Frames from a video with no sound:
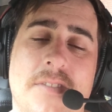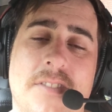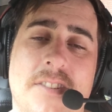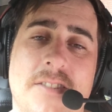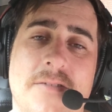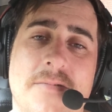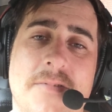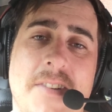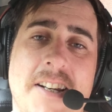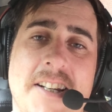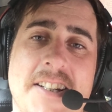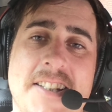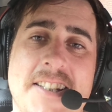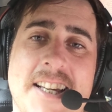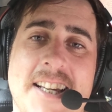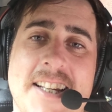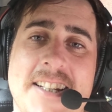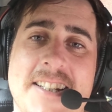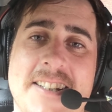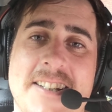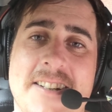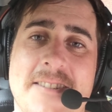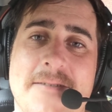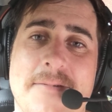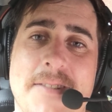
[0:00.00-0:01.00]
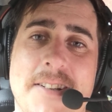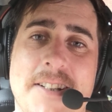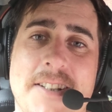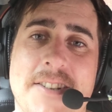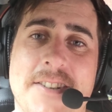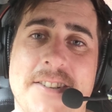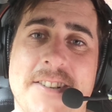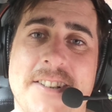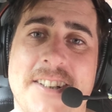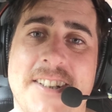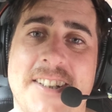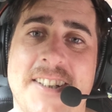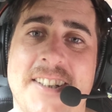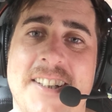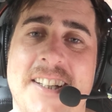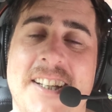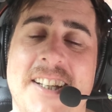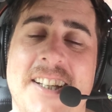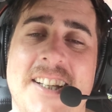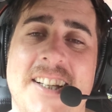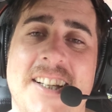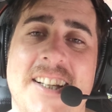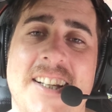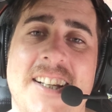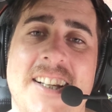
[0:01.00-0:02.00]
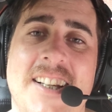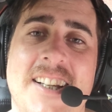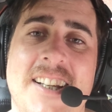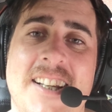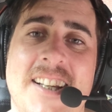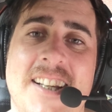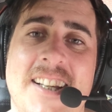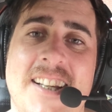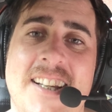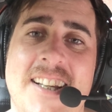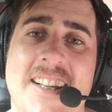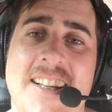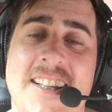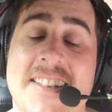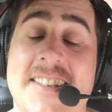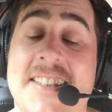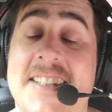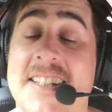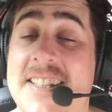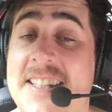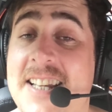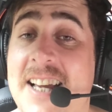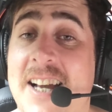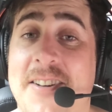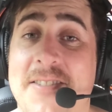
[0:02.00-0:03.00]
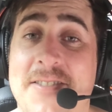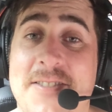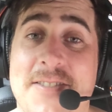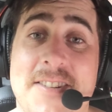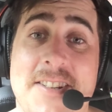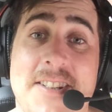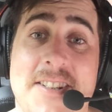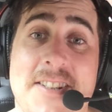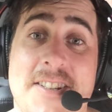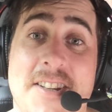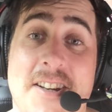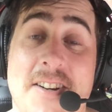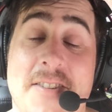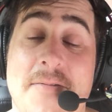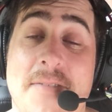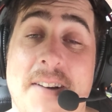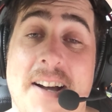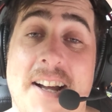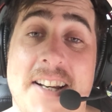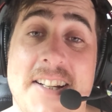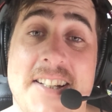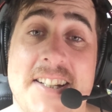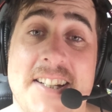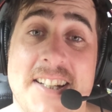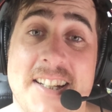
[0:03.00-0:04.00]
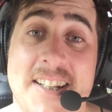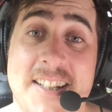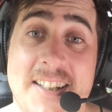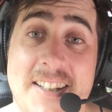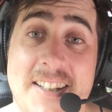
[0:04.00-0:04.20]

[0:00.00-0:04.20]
the meditation I've been doing. It just helps me so much.